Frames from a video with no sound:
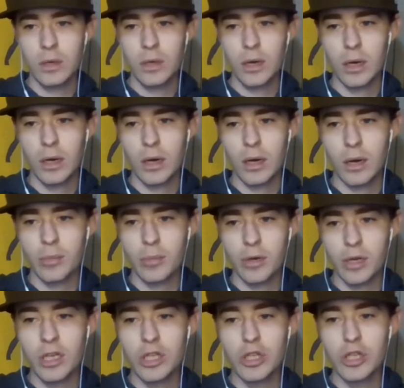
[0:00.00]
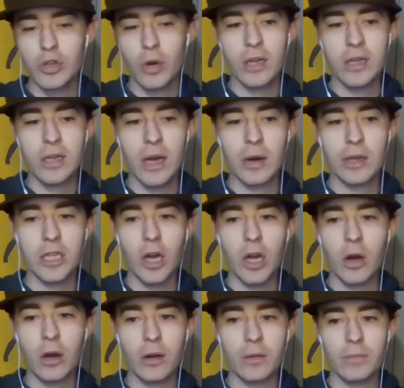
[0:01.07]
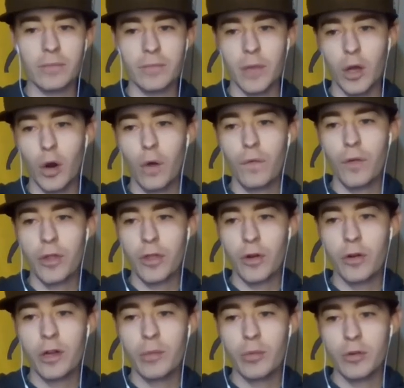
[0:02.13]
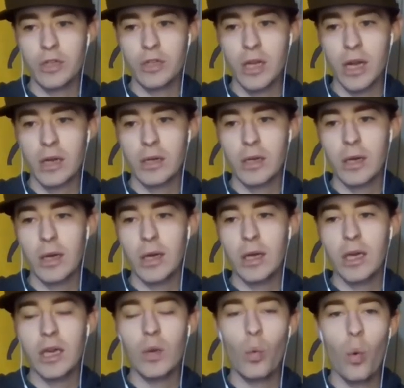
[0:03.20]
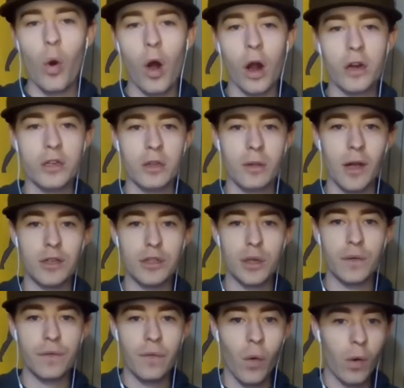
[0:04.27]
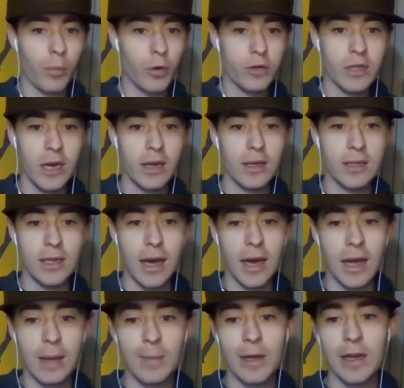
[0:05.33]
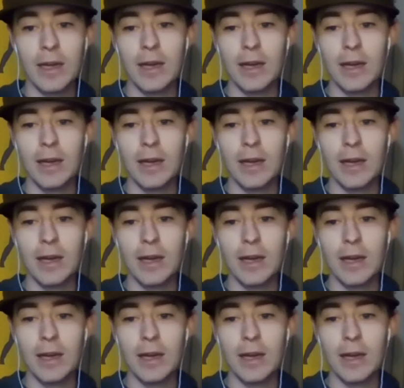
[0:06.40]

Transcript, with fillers: Uh, but he strikes out a ton, over 30%. He walks less than 4% of the time.